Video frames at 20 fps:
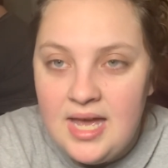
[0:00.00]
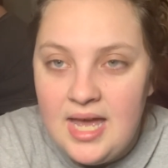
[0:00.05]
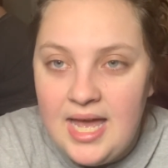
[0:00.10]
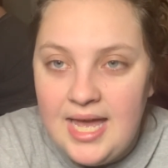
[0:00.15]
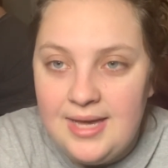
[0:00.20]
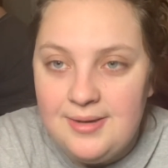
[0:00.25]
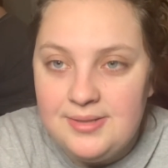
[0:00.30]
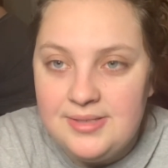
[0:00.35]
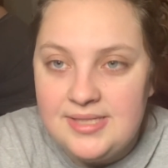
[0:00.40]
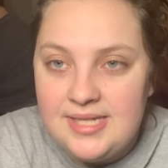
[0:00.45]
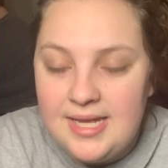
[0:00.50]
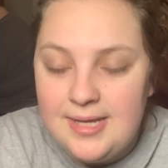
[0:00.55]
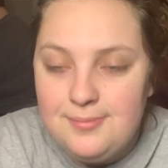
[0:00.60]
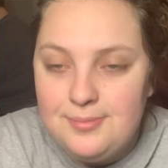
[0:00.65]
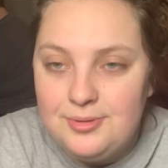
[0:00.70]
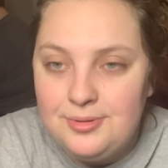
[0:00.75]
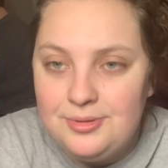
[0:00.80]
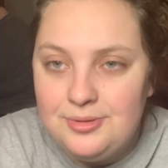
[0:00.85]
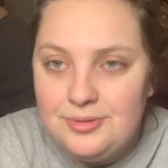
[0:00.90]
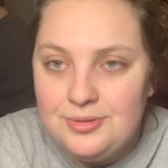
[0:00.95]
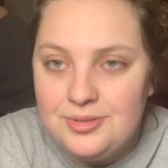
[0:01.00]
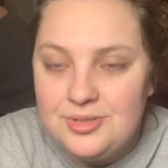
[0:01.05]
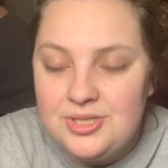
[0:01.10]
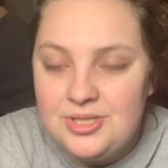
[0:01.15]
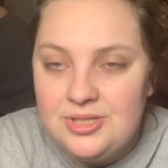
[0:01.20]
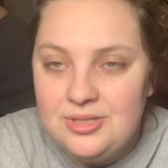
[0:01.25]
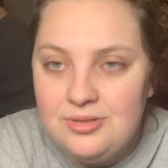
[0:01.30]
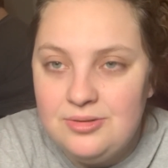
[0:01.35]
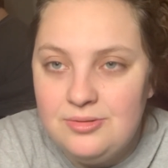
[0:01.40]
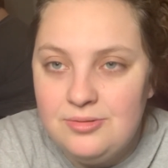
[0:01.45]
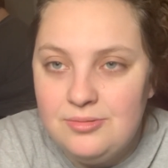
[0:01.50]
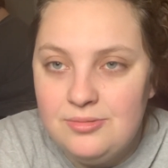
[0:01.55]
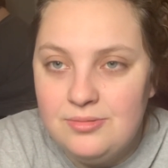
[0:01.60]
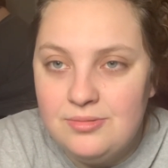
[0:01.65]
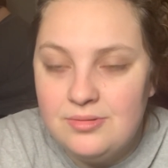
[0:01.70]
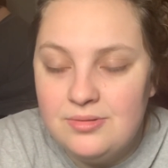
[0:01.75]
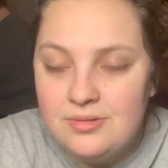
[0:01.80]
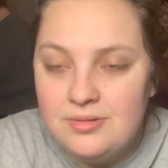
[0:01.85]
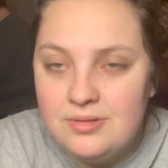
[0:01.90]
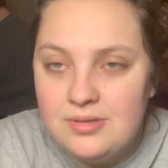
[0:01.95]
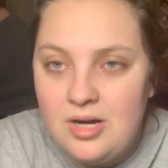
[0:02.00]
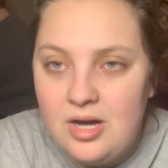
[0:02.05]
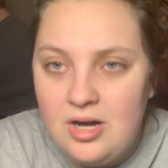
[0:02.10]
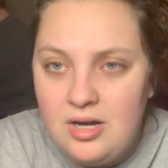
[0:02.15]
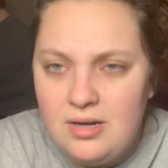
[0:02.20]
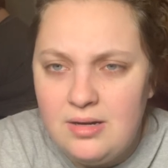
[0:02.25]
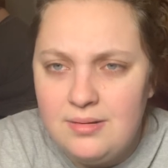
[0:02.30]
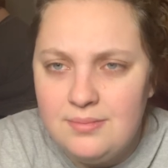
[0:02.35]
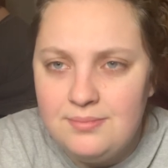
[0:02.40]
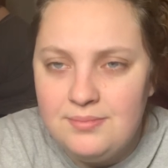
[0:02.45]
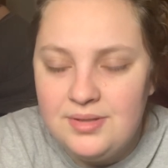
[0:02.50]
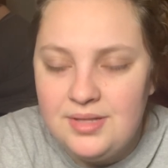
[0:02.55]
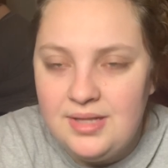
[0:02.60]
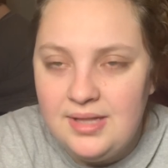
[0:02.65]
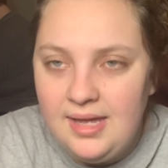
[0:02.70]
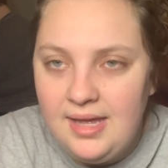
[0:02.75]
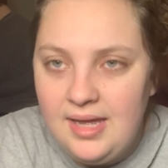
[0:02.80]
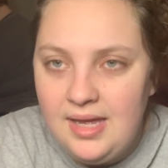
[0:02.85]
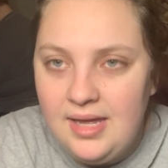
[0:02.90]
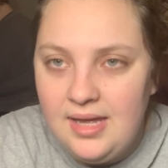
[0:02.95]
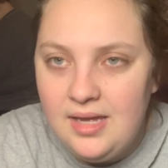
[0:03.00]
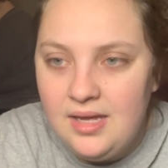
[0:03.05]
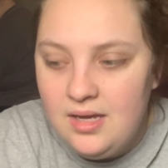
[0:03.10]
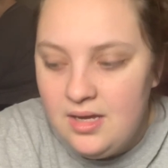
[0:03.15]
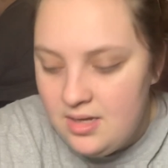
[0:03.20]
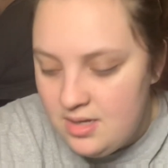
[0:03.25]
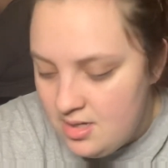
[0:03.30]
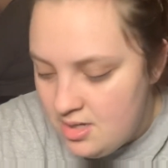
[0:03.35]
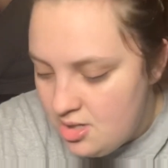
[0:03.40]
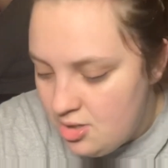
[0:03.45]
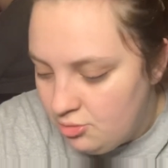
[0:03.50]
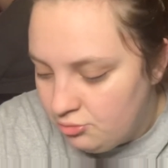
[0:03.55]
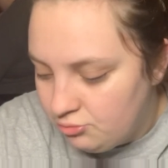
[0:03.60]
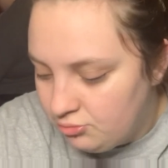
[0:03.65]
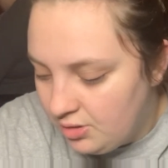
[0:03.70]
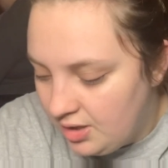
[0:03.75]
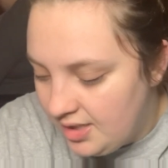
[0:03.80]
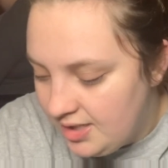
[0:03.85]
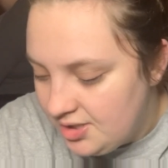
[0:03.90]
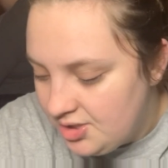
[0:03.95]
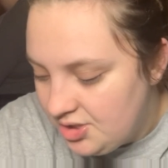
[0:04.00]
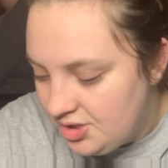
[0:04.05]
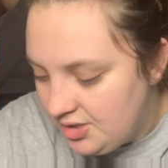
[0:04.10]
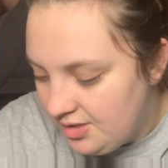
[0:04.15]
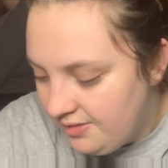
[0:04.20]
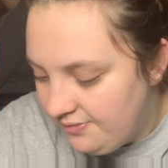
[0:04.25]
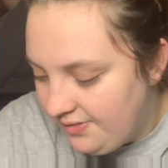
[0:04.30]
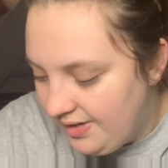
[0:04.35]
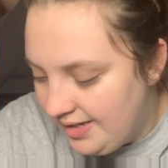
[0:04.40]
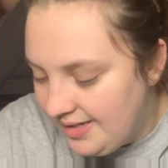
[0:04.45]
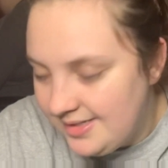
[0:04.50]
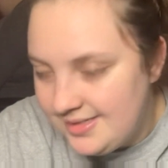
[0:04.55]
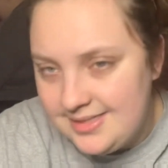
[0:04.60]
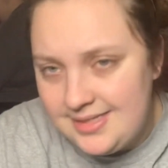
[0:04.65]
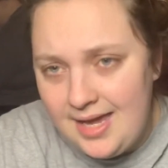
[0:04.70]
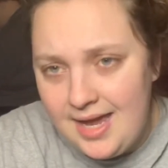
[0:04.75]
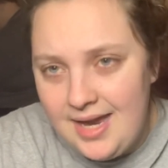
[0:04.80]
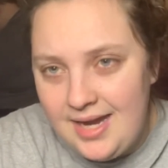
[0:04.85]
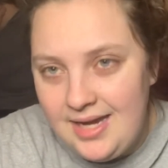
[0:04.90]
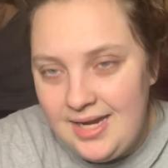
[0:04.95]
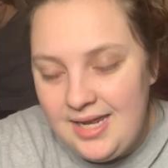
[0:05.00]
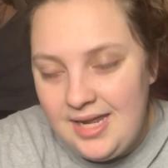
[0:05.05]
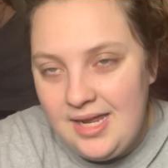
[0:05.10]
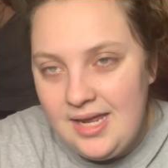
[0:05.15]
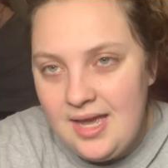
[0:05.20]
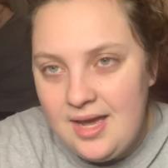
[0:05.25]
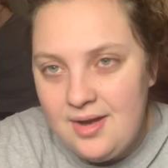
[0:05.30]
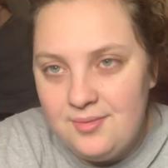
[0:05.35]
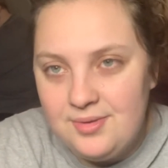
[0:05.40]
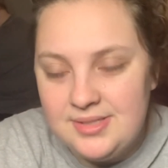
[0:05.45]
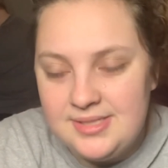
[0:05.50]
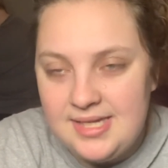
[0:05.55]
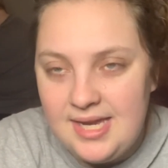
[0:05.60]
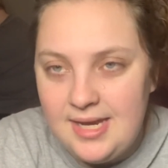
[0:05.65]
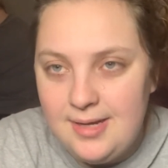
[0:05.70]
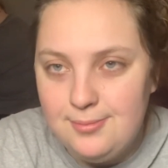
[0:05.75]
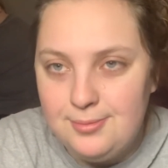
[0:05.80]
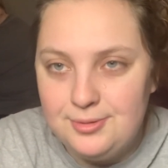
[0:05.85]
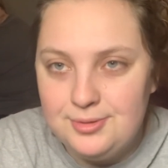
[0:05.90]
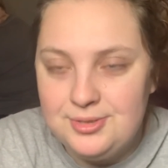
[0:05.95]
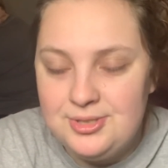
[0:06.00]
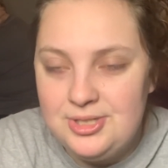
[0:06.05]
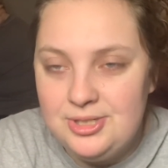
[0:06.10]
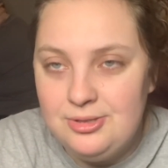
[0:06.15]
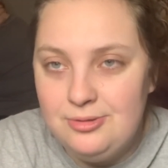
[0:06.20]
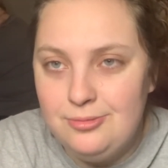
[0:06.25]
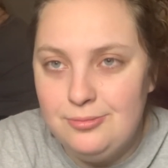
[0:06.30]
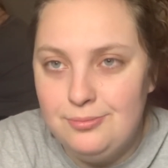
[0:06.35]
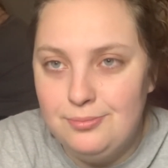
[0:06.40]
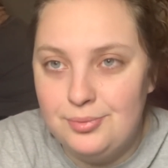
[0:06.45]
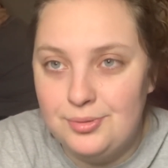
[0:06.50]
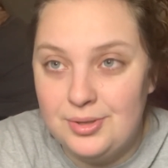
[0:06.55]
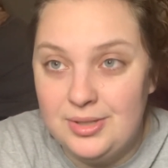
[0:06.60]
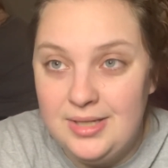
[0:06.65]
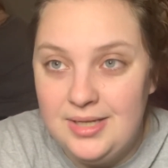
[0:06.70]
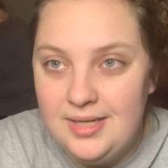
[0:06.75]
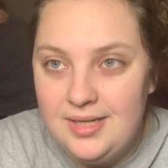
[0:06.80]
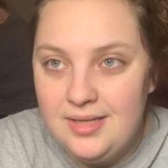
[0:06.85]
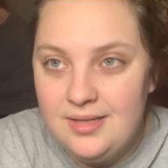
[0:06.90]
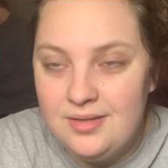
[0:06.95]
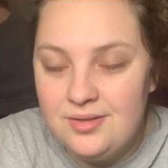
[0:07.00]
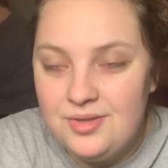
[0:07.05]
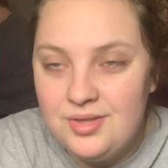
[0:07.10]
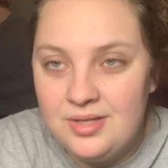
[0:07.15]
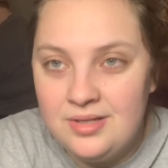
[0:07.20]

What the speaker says: I was able to calm the rush of anxiety. I was able to breathe